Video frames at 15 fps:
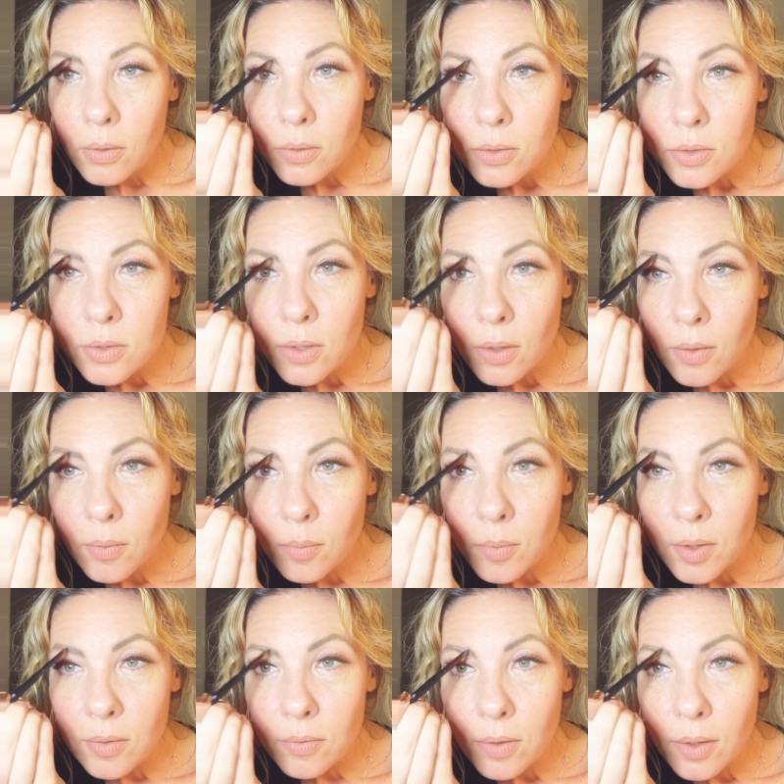So
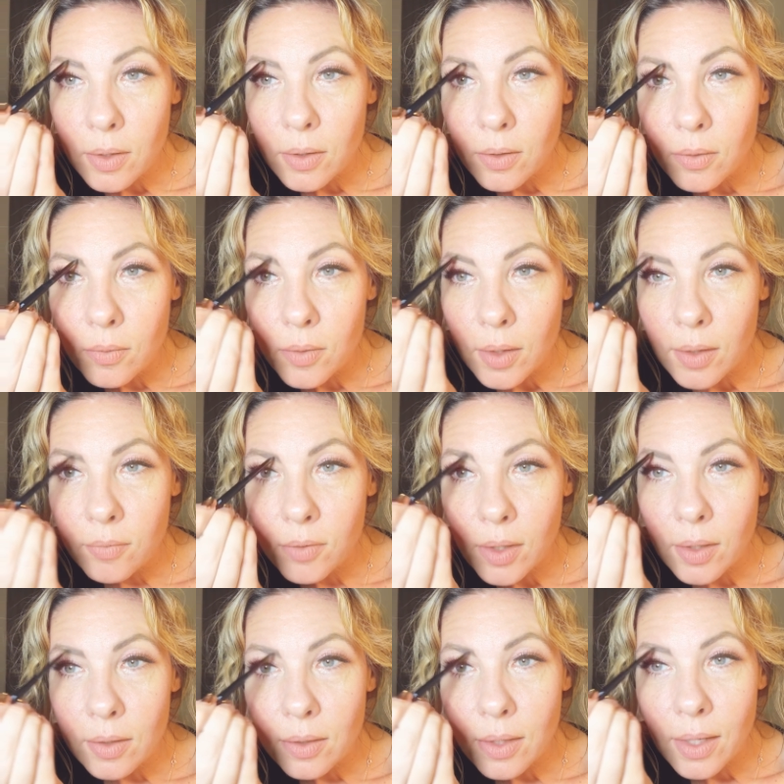I know that I've got
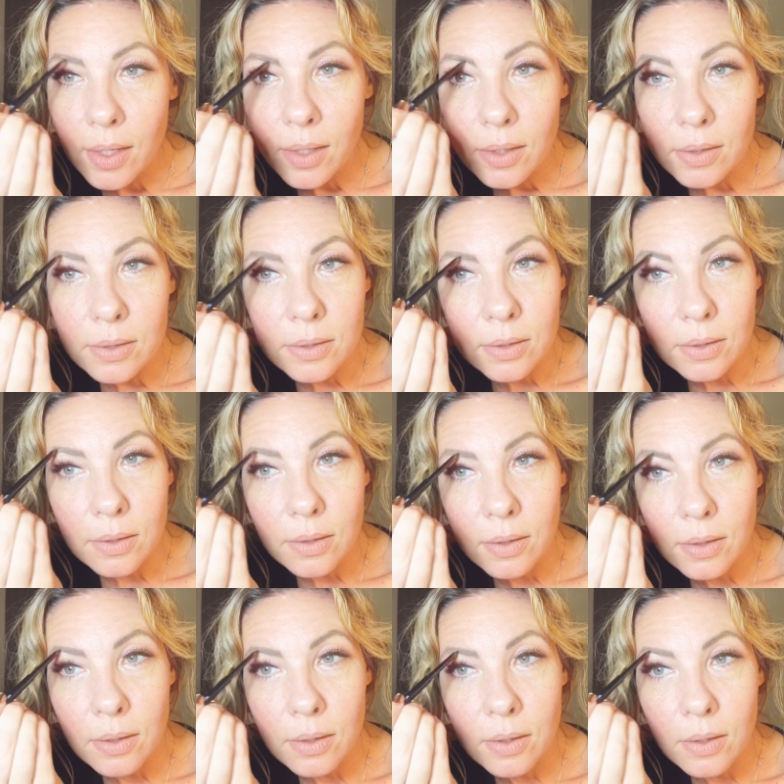a lot
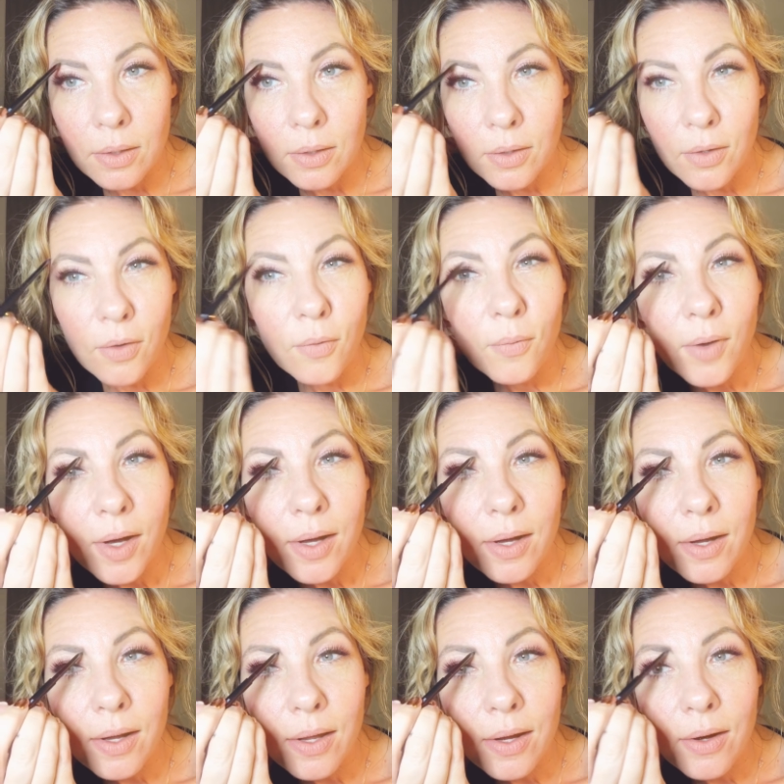right in
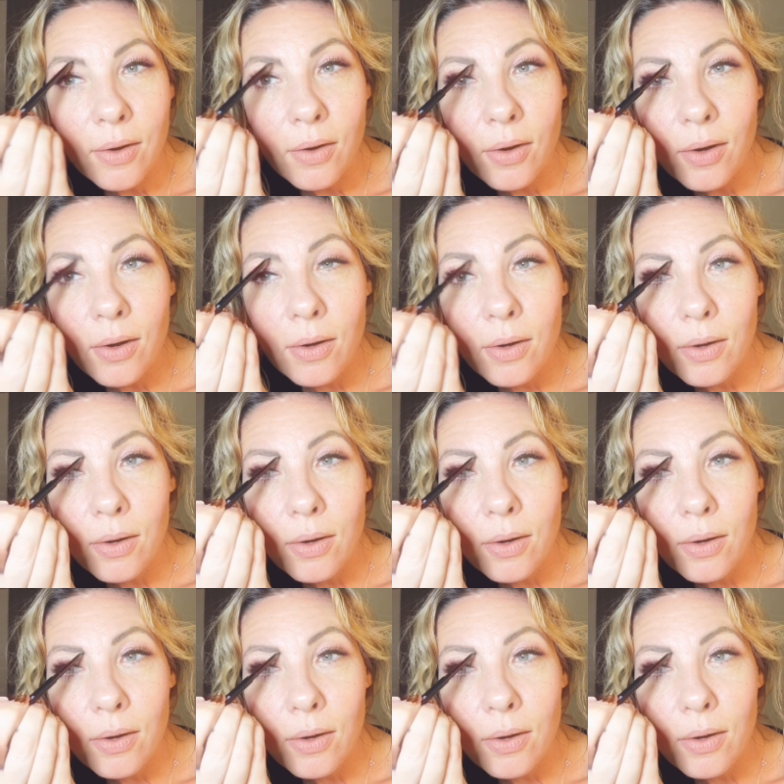here.